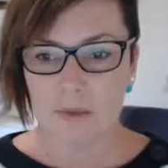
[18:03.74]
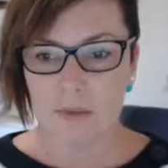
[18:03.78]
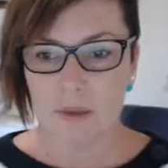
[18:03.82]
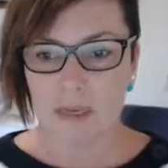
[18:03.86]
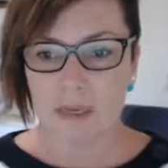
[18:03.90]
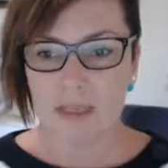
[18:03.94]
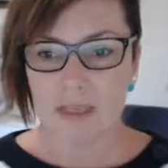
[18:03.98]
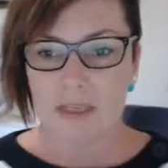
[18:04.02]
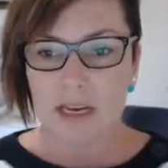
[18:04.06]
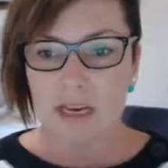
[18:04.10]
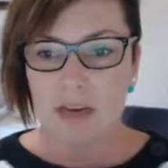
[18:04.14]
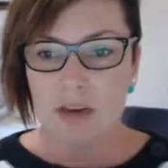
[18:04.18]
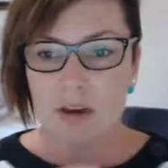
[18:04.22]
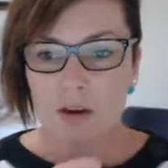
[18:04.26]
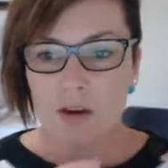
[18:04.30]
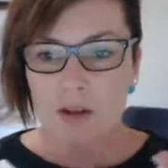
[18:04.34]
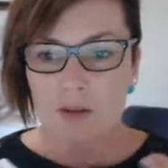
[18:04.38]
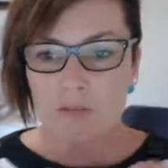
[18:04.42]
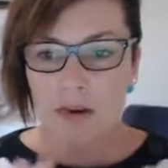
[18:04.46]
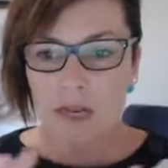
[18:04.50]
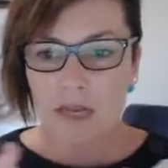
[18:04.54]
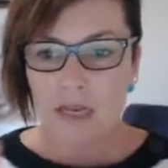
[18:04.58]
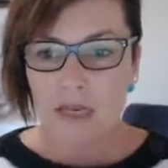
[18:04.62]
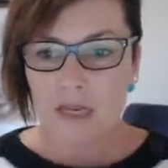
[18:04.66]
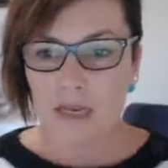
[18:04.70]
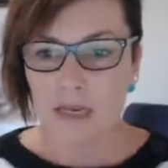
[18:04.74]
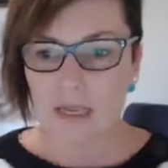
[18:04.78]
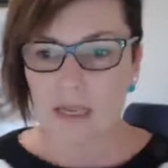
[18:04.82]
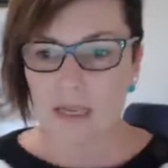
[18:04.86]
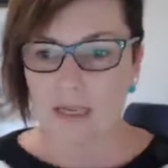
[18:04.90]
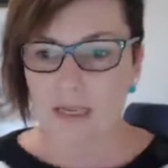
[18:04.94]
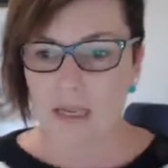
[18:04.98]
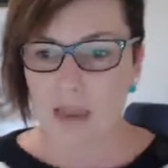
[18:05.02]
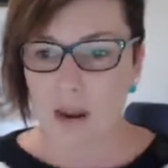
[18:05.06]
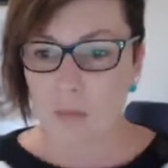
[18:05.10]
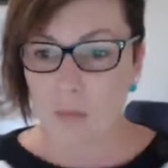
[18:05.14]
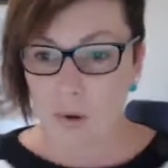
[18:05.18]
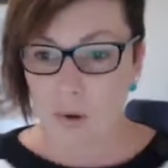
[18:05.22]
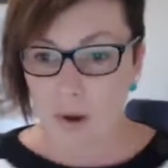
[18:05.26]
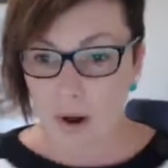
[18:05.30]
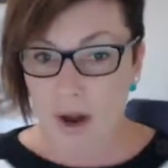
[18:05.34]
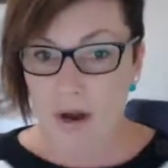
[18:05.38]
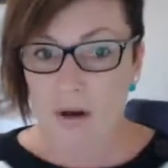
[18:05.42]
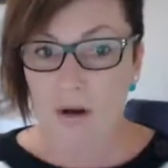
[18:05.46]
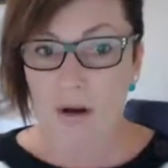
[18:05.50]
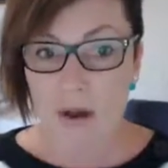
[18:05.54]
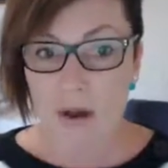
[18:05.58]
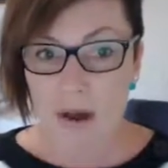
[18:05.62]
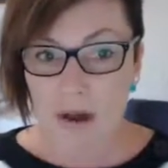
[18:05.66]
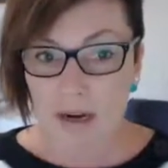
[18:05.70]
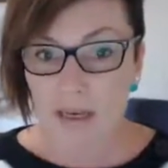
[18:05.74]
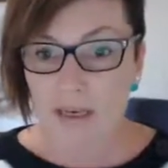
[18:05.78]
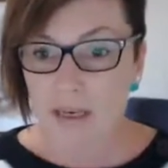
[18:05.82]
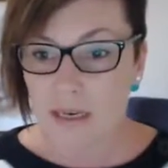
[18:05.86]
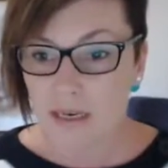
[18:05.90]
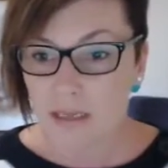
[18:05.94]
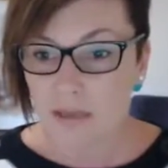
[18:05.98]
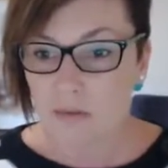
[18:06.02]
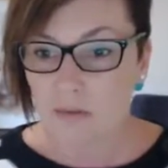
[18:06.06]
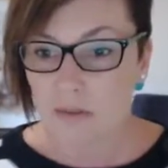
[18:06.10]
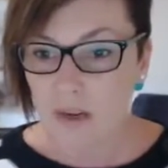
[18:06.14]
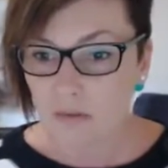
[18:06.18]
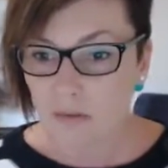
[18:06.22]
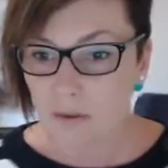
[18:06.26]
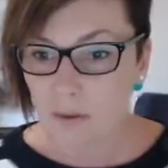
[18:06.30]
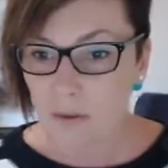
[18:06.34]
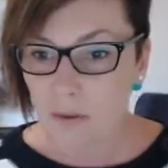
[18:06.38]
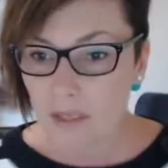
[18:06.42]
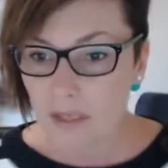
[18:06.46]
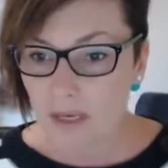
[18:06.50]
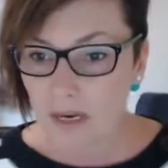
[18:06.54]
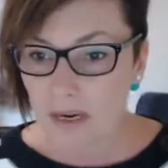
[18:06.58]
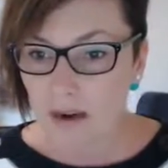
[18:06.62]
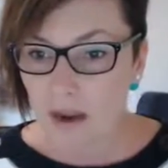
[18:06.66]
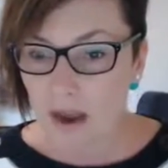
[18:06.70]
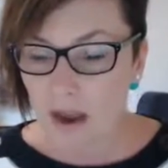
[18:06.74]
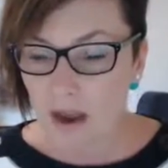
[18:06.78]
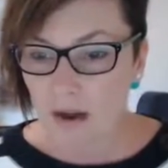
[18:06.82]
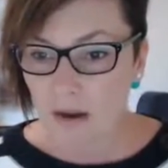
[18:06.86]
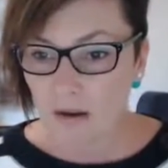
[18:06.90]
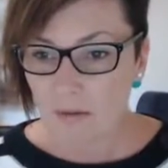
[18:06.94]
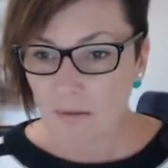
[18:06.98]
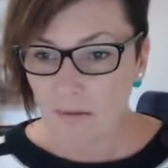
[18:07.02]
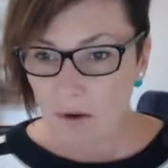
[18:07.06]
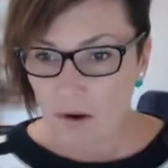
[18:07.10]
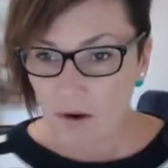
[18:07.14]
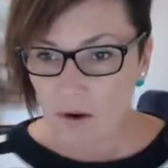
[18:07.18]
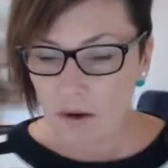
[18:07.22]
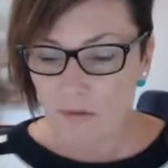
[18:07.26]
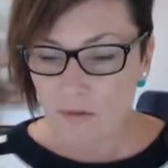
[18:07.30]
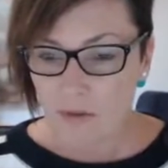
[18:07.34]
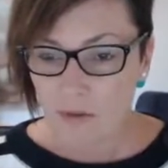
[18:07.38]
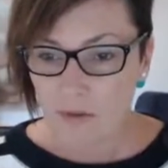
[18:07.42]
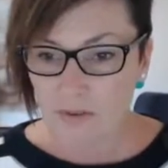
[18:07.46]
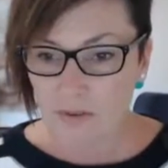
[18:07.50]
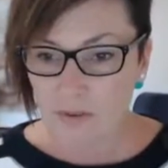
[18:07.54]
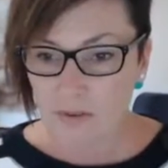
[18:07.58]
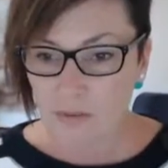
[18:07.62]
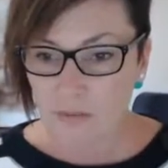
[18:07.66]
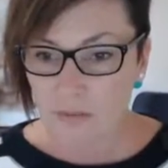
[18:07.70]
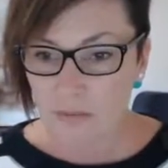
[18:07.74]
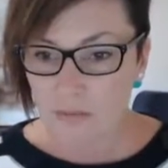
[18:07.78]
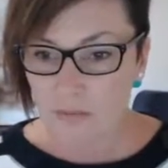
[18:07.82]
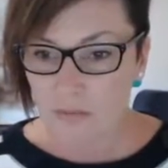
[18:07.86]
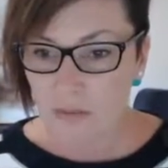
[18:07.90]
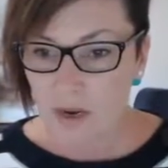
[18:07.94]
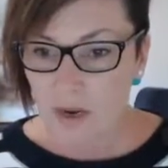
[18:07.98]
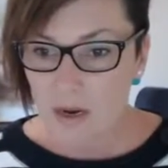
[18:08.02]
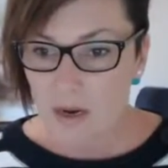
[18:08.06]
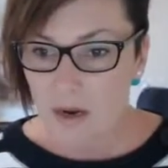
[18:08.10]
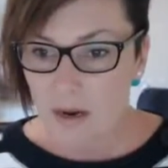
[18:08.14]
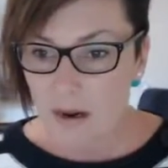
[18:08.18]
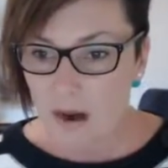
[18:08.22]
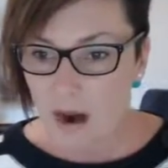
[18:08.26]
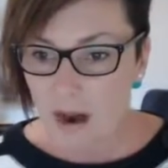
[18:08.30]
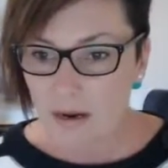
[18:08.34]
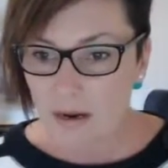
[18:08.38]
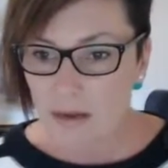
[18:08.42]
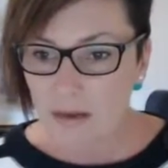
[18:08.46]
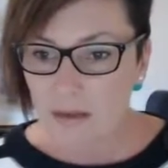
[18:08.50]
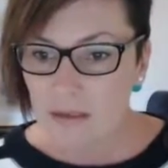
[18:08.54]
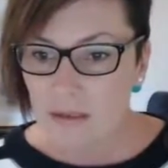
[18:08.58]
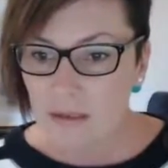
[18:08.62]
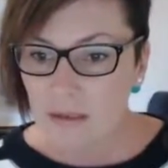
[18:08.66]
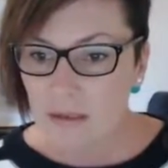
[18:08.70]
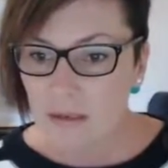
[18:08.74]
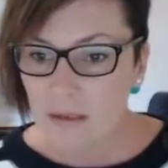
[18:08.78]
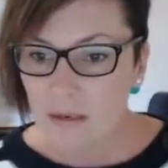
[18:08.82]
please? Can you give me a little example, Caroline? And yes, I'll give you a tip. I'll give you some guidance.